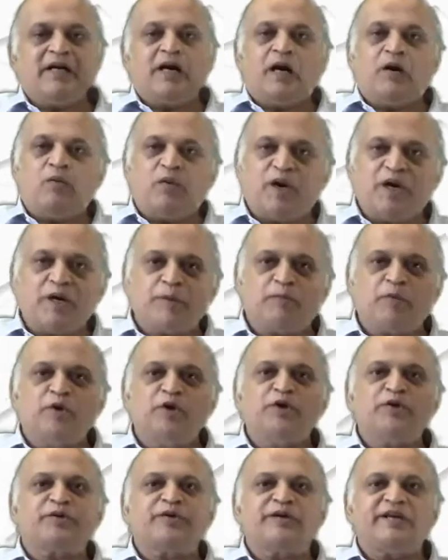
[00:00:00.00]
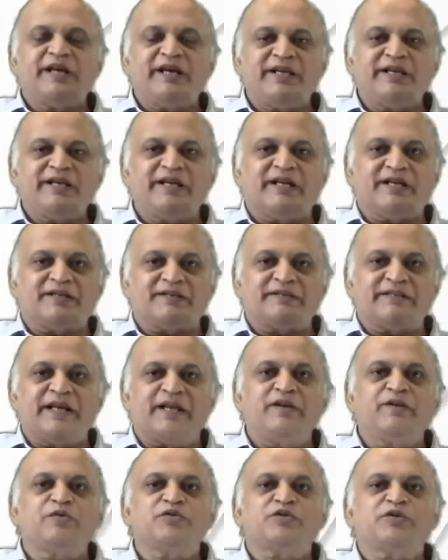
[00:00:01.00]
Avoid polluted areas.
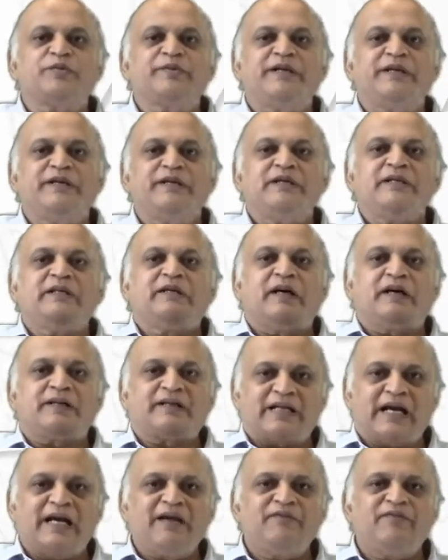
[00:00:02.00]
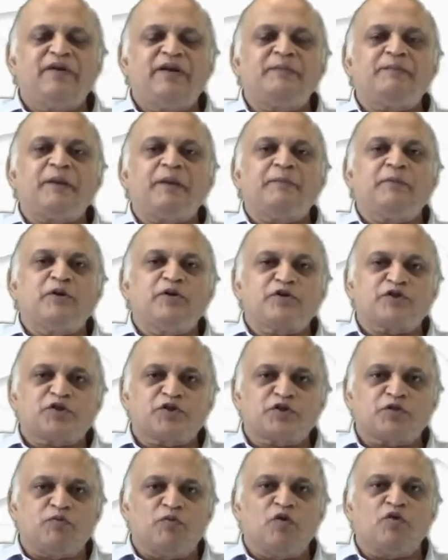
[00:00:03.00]
There used to be a time when people used
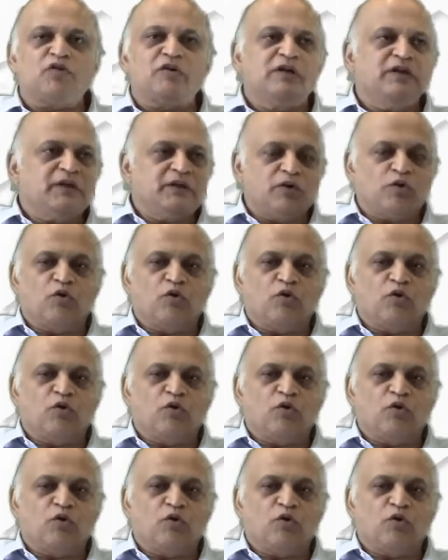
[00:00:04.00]
to smoke.